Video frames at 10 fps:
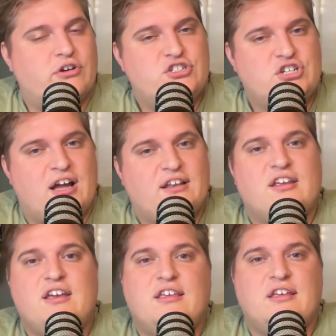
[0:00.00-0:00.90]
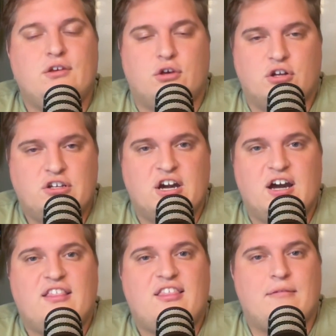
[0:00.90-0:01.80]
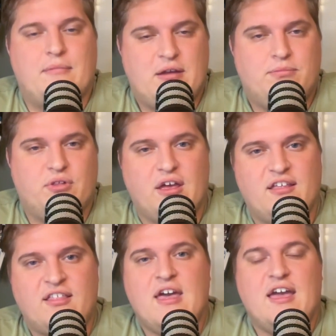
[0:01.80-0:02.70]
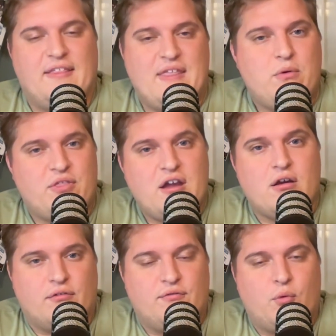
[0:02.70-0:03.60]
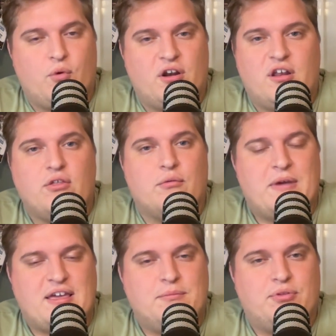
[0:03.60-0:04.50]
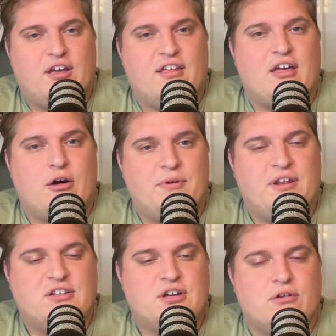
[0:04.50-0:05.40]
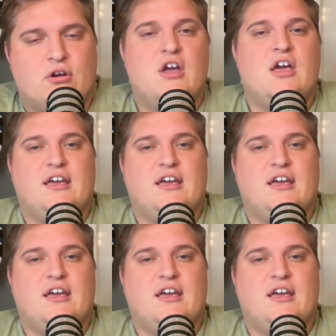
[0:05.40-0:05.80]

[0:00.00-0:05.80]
Good shot taking, good cuts. They made plays, and they were there for one another, making plays, helping each other,